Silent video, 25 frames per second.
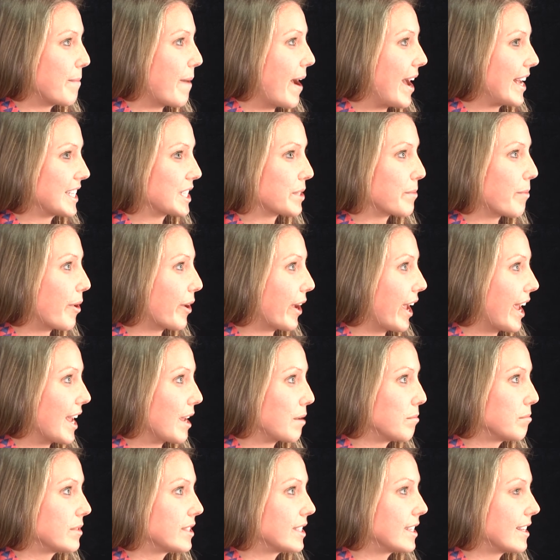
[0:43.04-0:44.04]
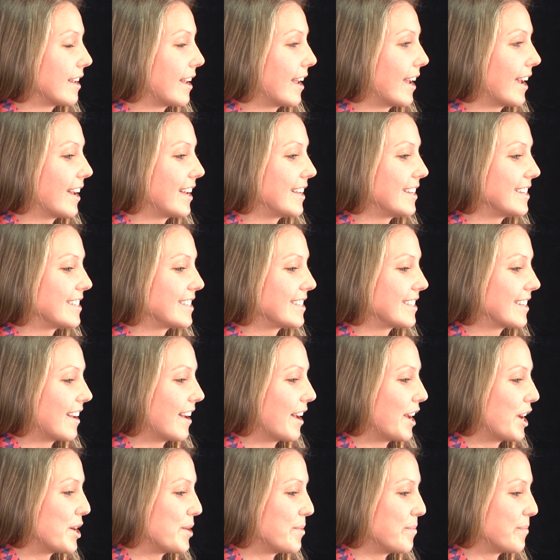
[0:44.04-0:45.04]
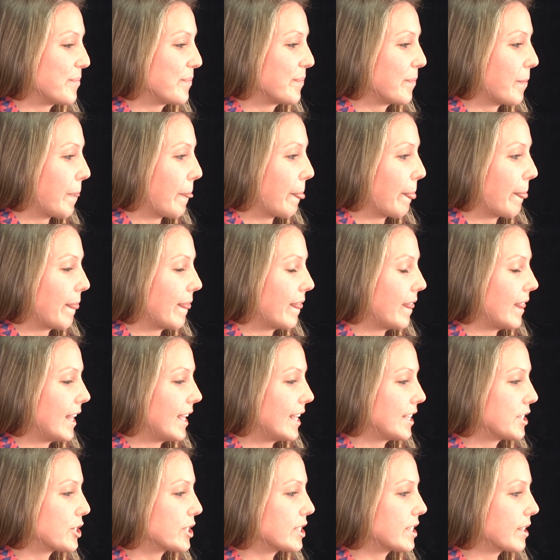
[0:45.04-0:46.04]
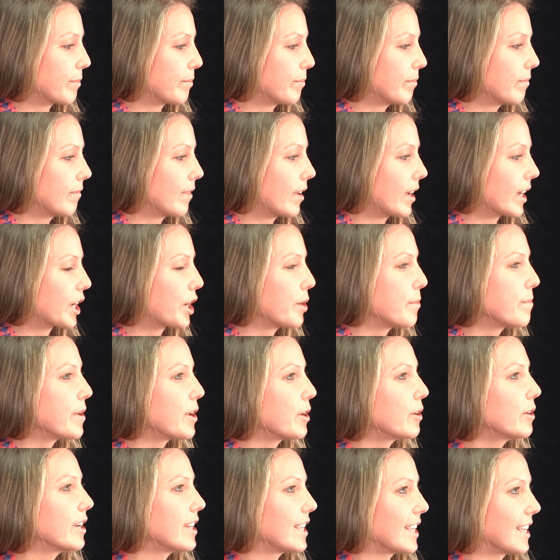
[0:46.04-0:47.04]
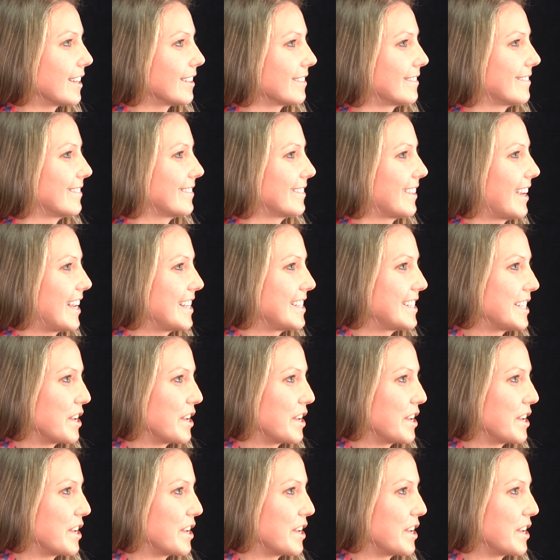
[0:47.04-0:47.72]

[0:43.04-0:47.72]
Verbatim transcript: to basketball games, and um, it's just a, a community at